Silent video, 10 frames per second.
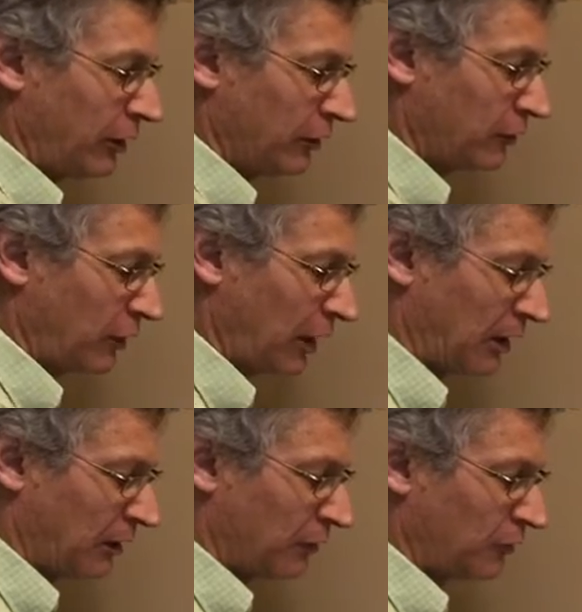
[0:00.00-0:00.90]
It's
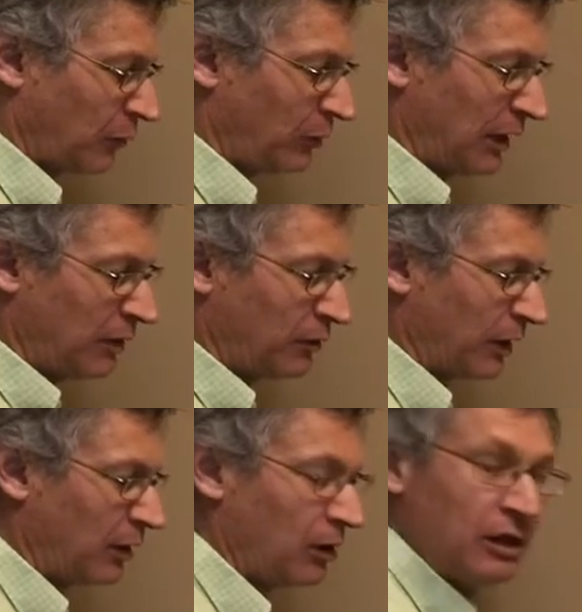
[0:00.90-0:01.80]
got some length
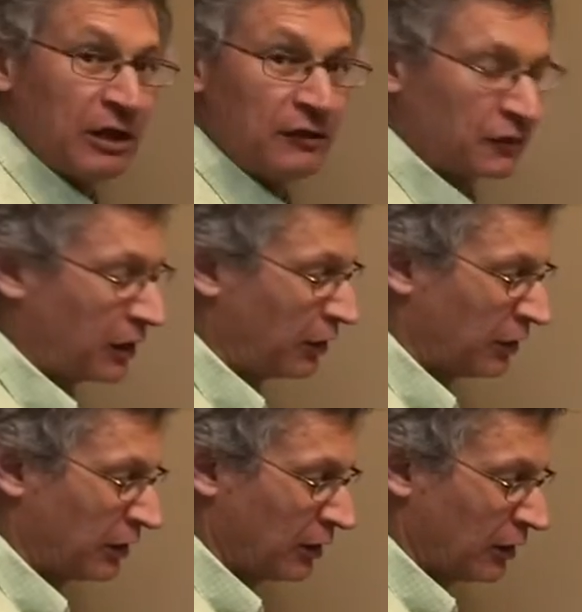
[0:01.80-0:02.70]
L. It's
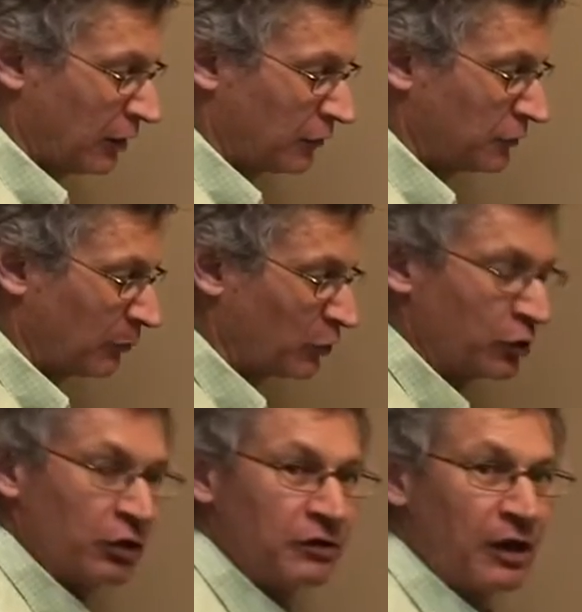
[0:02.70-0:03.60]
carrying some
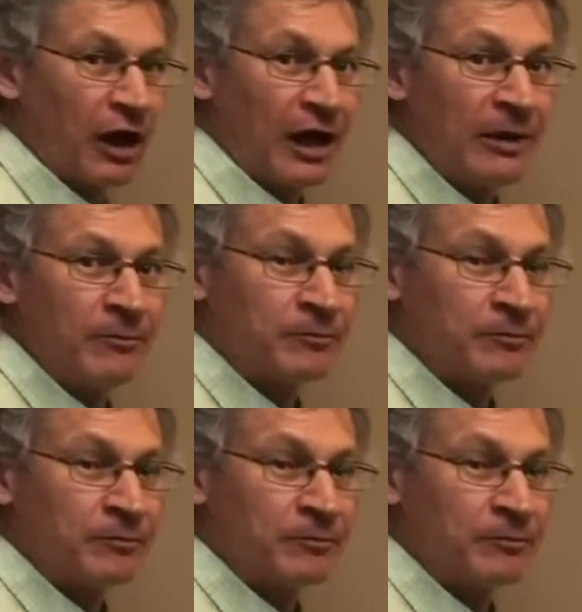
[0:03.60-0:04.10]
current I,